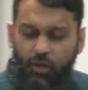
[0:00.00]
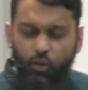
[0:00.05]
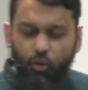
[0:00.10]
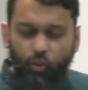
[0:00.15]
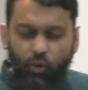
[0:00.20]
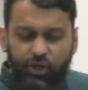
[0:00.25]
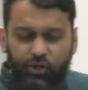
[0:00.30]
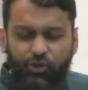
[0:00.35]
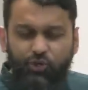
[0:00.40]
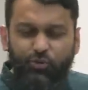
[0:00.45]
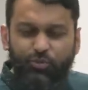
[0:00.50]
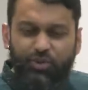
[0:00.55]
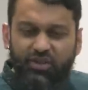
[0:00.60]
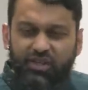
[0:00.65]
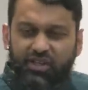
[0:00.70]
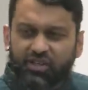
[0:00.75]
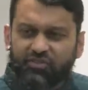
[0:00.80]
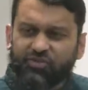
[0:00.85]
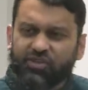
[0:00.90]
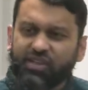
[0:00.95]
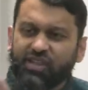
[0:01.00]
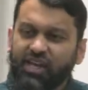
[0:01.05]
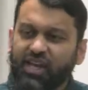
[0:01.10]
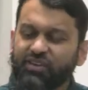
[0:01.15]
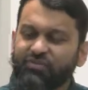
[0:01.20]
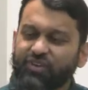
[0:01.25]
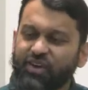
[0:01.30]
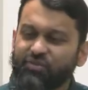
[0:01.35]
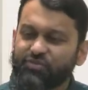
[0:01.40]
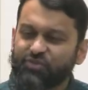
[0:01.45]
When you believe in
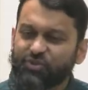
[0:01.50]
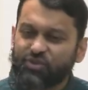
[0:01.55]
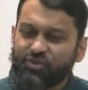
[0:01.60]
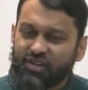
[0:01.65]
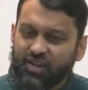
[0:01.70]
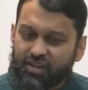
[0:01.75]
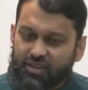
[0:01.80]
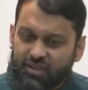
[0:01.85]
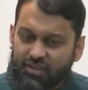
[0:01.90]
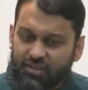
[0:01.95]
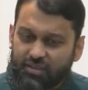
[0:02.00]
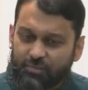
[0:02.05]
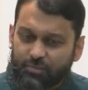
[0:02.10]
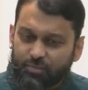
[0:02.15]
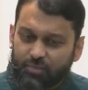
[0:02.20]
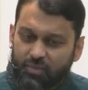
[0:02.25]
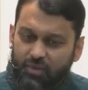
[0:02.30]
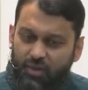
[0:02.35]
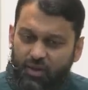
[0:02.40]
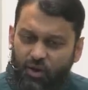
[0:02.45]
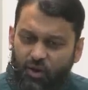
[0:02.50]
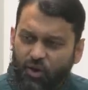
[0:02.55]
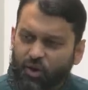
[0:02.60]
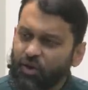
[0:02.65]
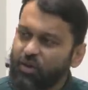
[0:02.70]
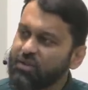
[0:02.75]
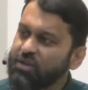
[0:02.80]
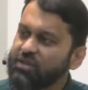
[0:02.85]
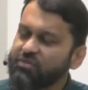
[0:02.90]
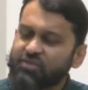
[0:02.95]
life after death,
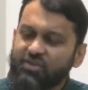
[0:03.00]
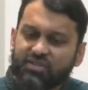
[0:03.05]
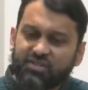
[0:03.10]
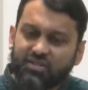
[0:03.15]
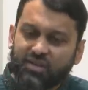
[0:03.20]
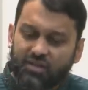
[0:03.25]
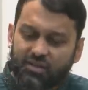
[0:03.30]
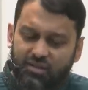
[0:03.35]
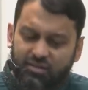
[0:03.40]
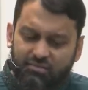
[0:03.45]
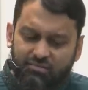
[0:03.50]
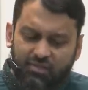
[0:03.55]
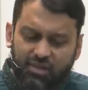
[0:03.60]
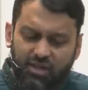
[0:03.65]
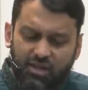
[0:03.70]
all of a sudden,